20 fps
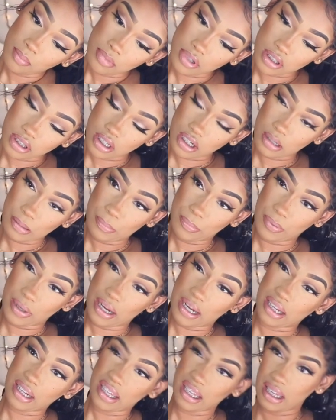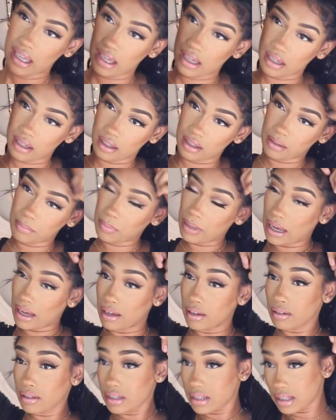just gonna braid it in
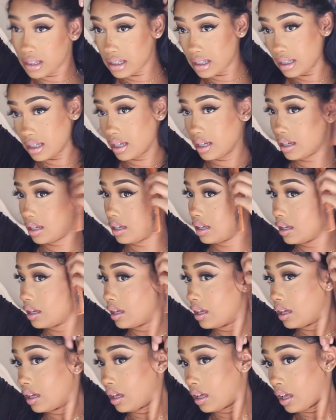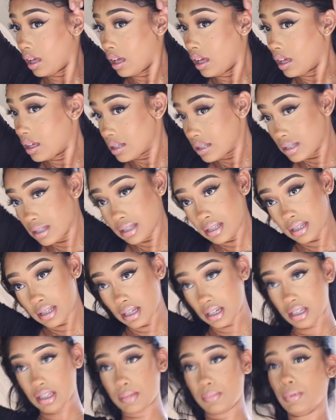about
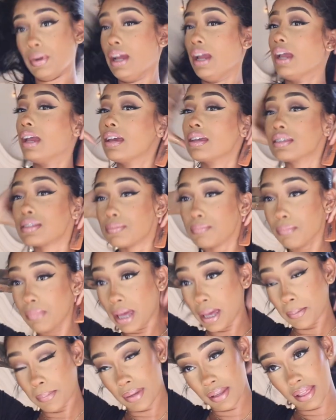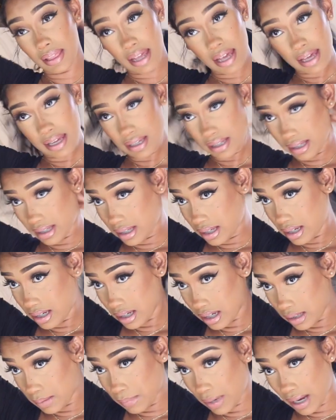6 braids, maybe less,
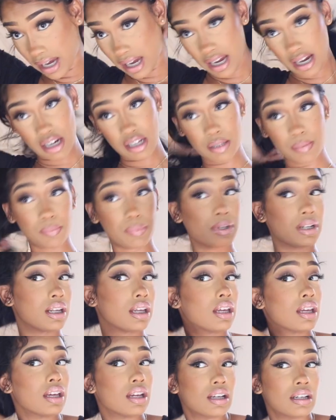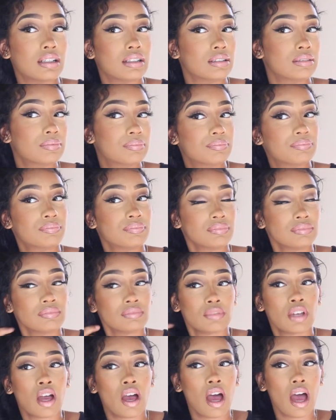because my hair is pretty
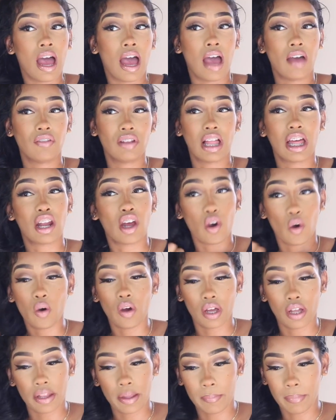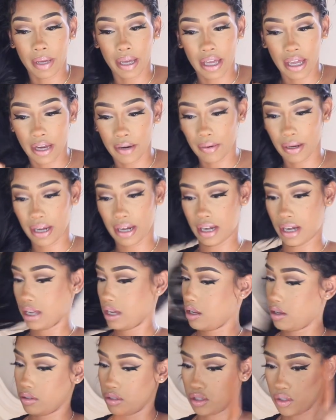I have a lot of oil in my hair right
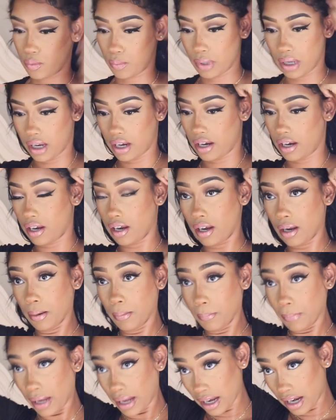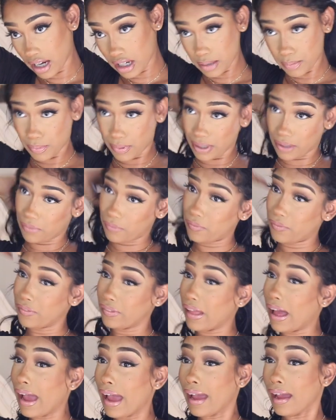now to where my hair is pretty
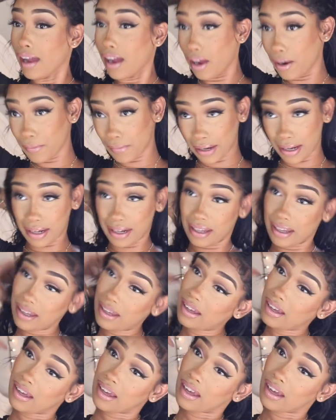flat already,